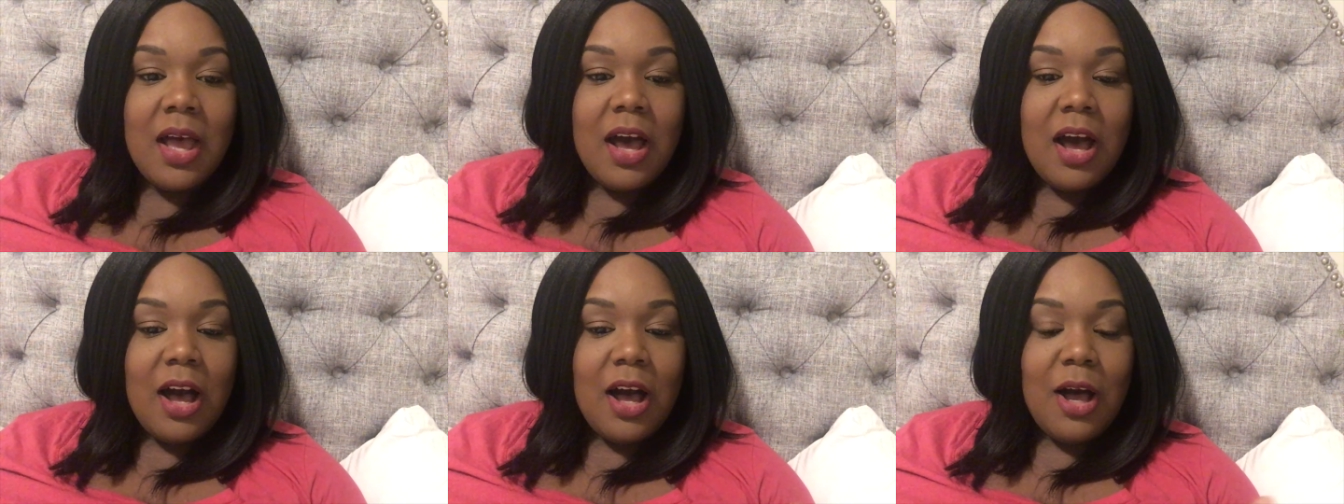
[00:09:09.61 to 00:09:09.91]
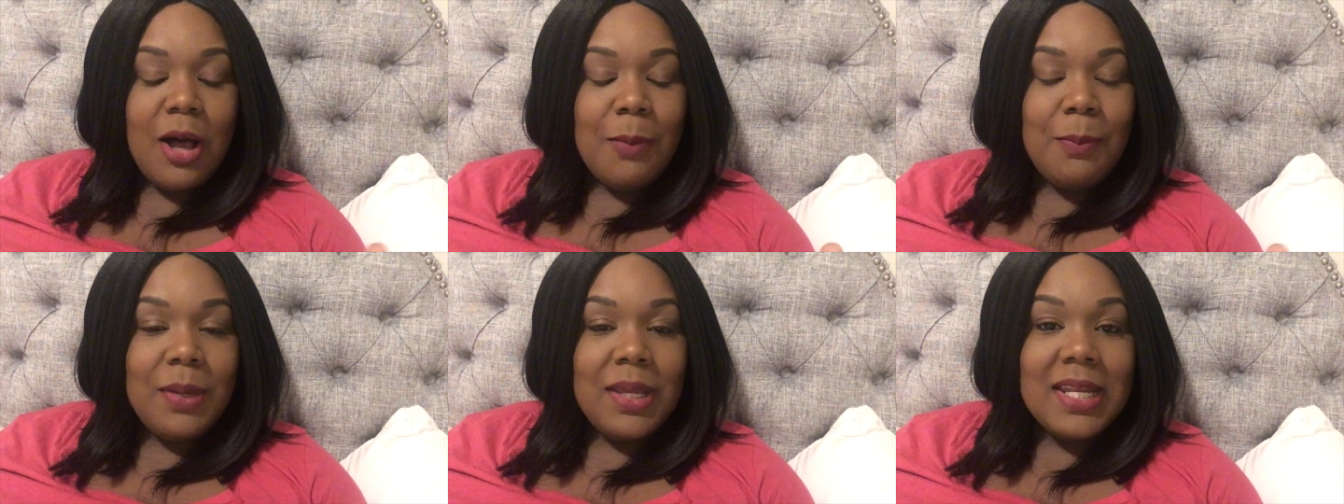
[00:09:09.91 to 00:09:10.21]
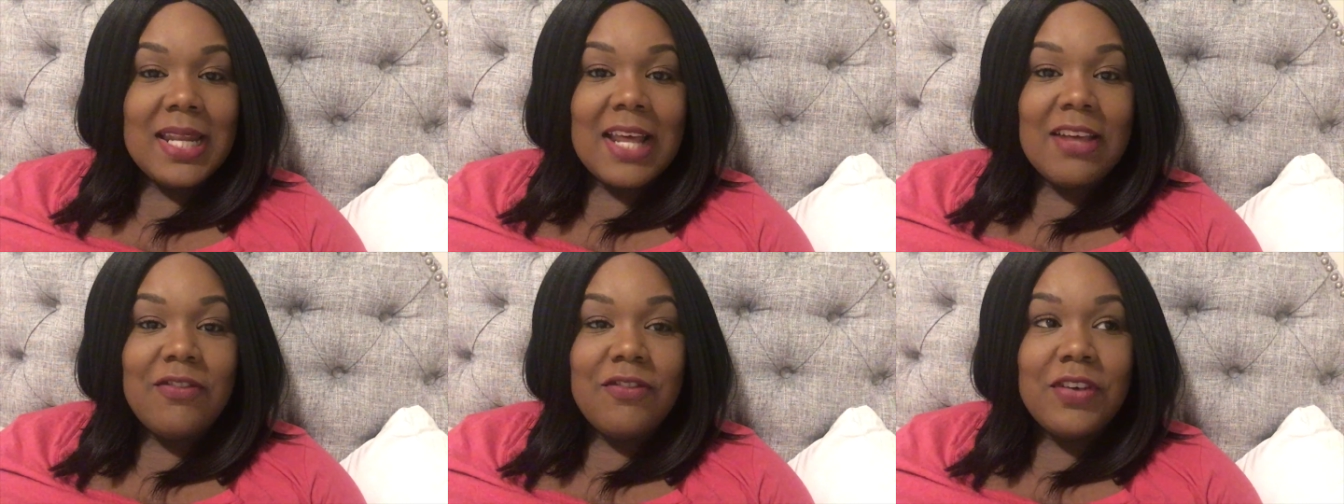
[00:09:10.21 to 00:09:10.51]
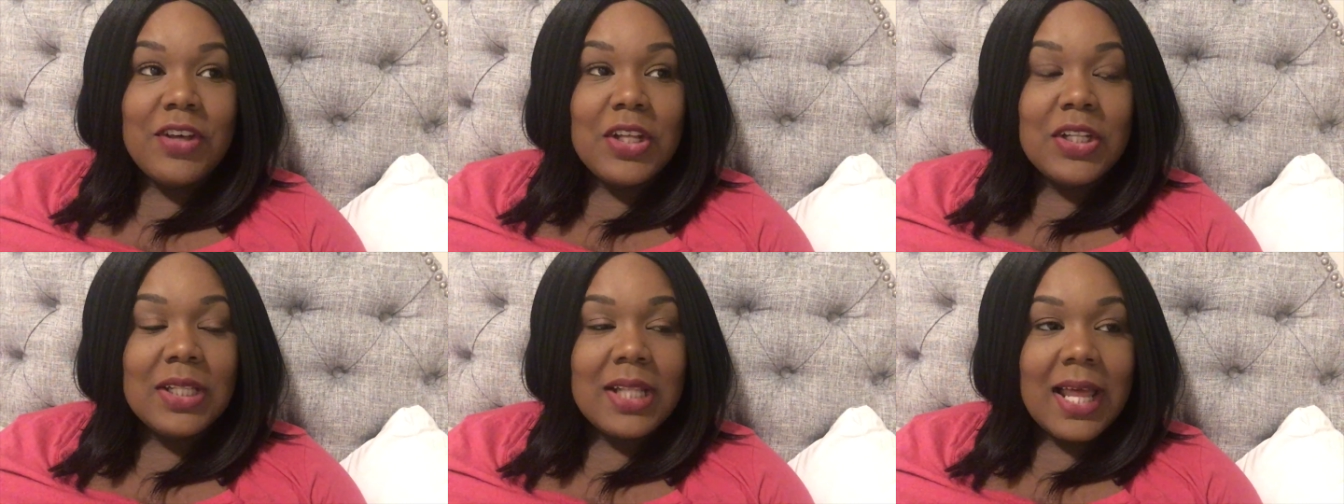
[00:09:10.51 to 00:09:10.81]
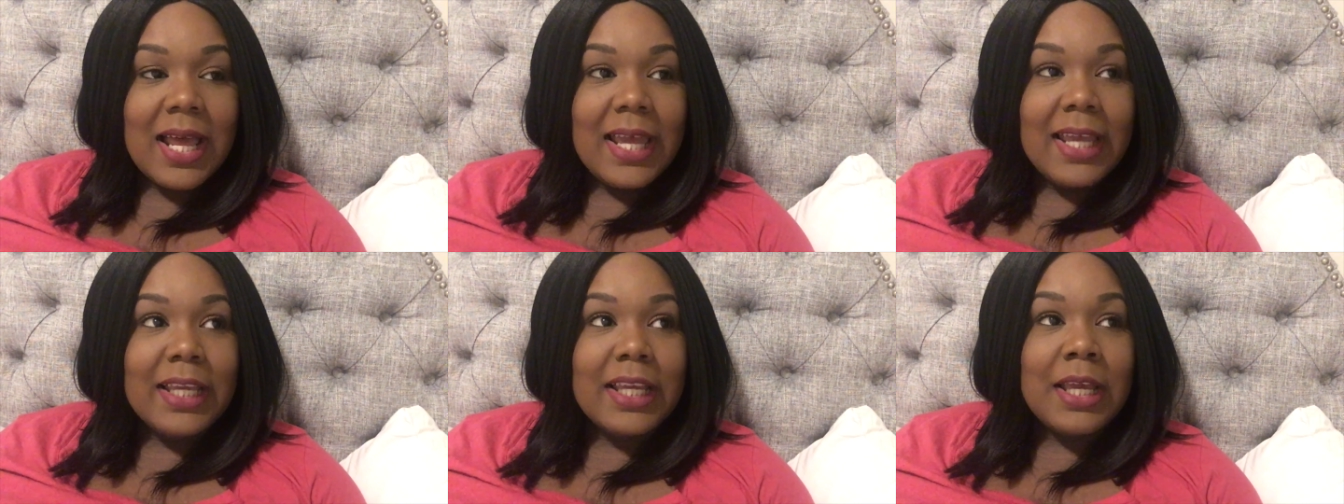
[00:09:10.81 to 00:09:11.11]
And I feel
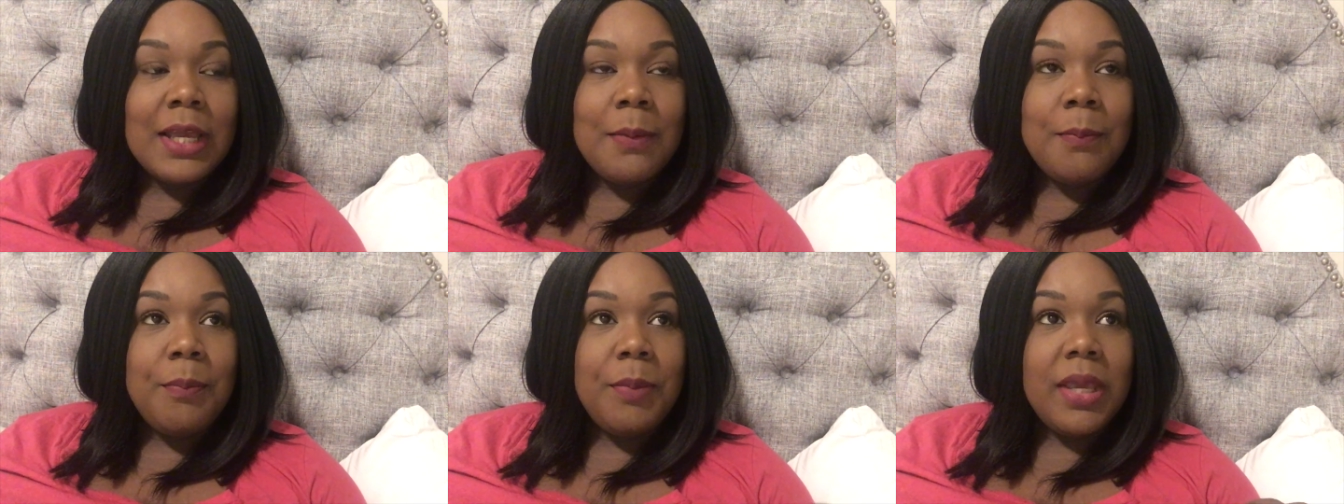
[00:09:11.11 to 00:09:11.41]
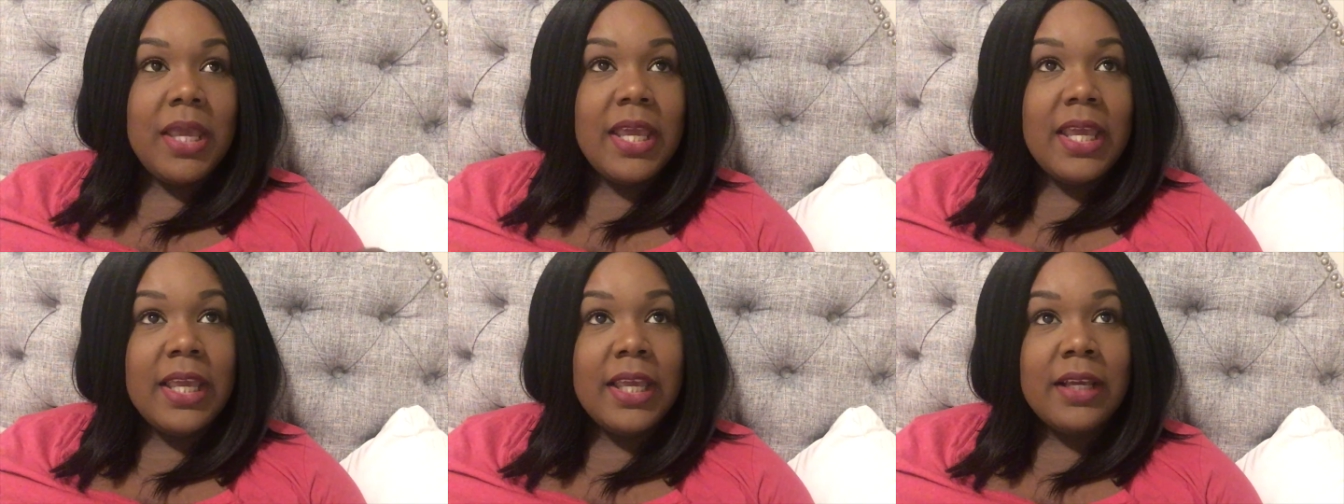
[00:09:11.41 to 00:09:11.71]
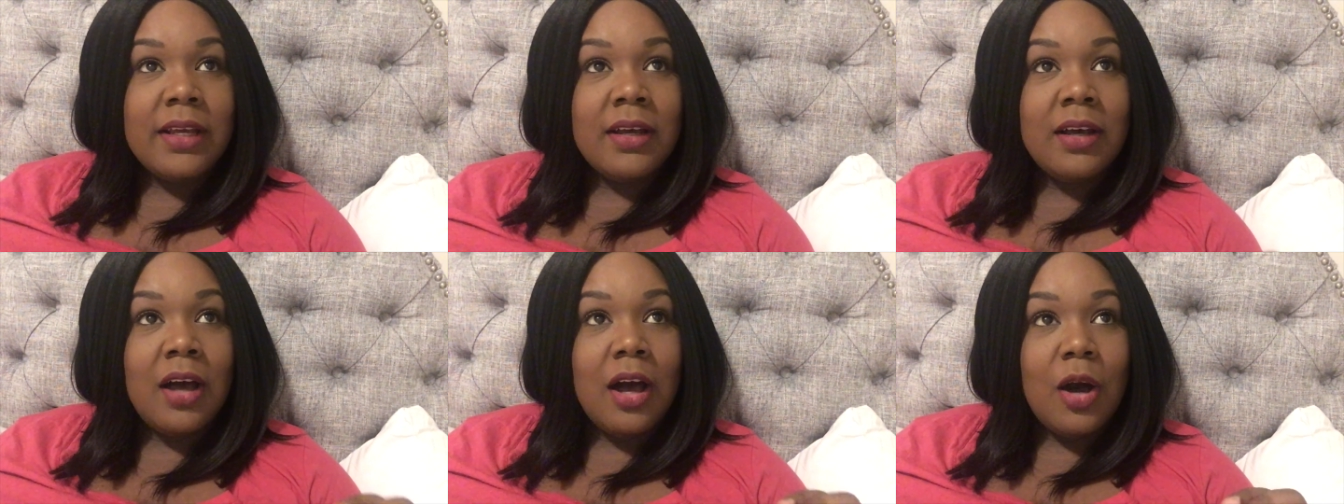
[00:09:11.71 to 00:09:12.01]
like being